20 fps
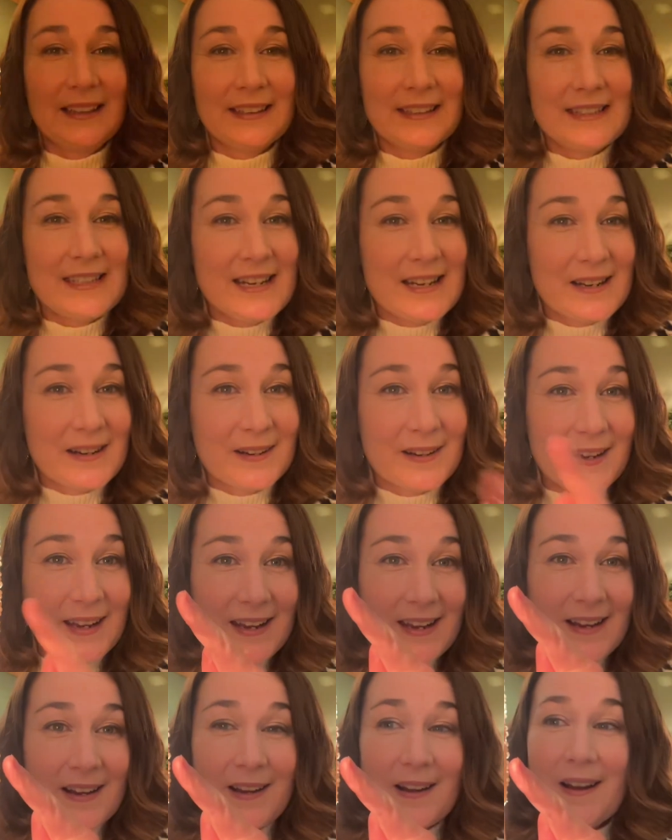deer
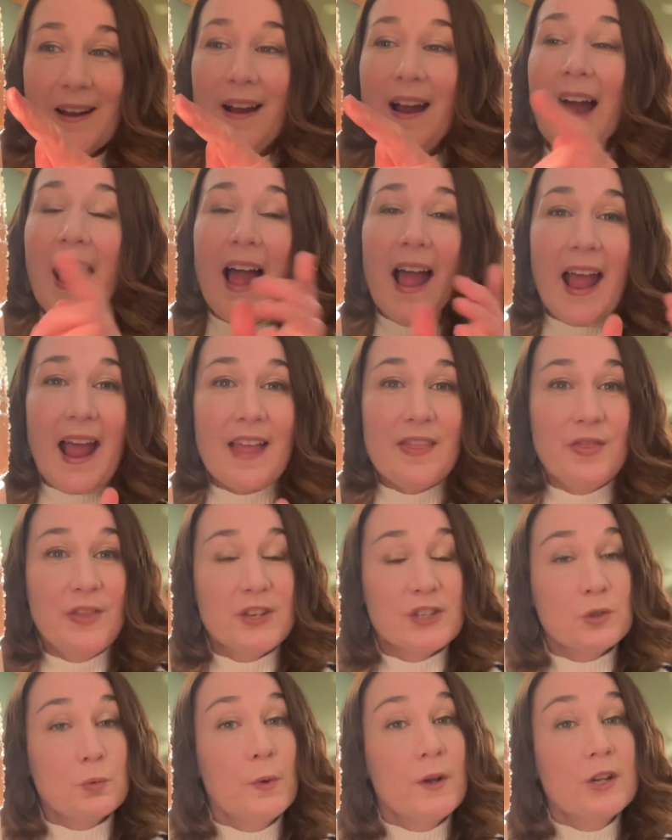here, and
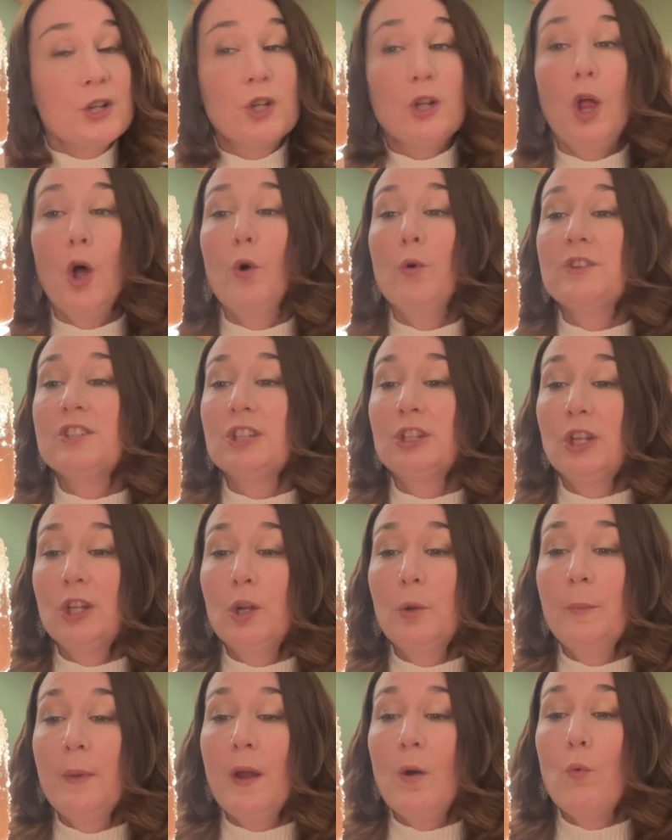this one glow is a
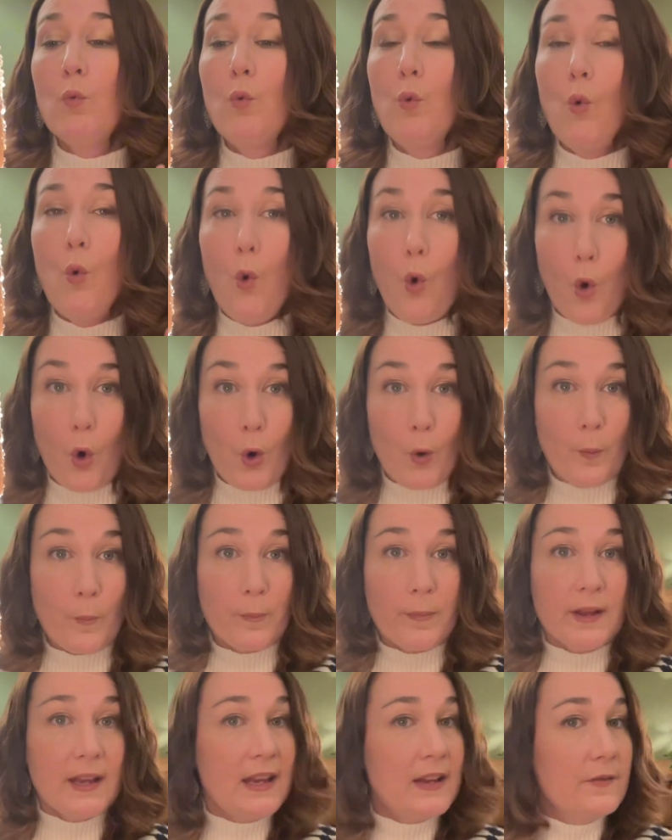little bit warm.
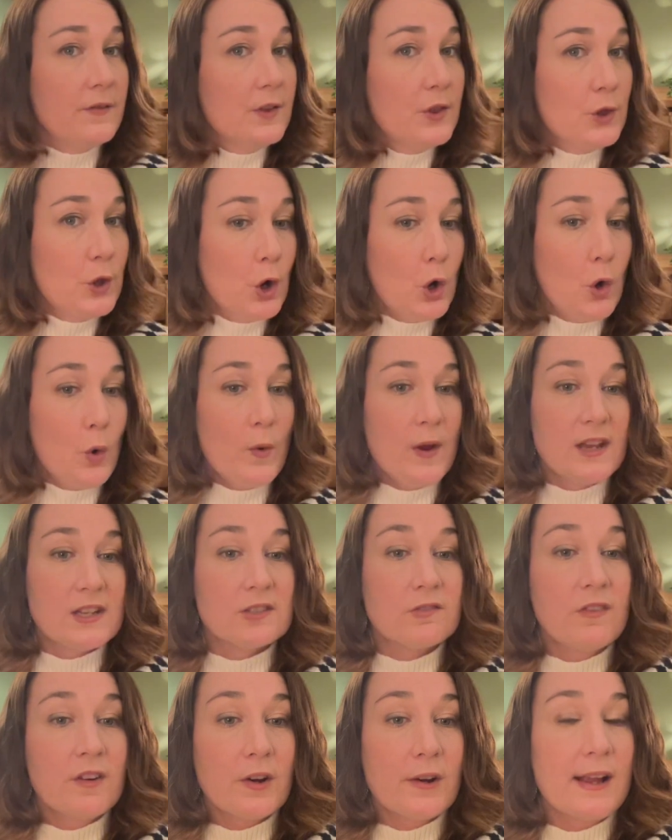Even though
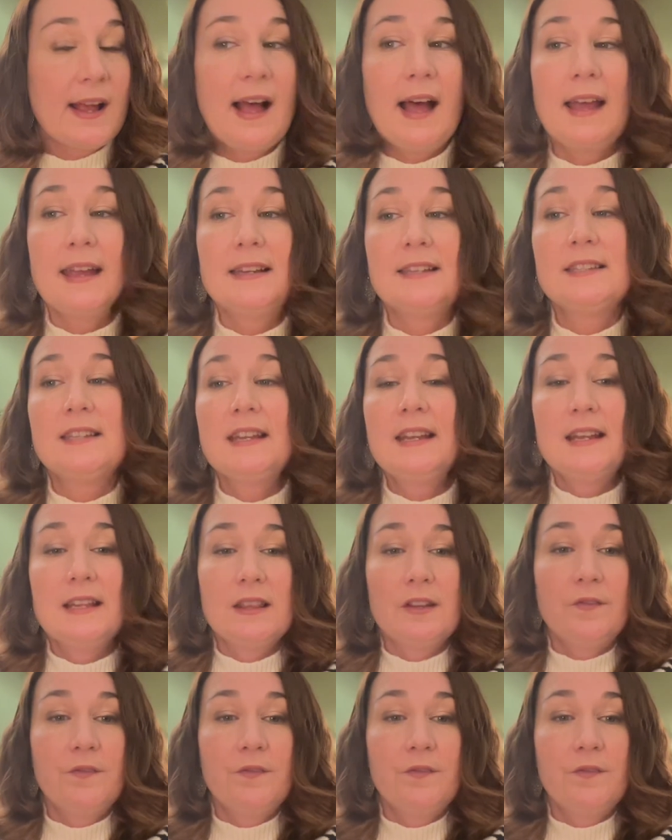it's very icy in the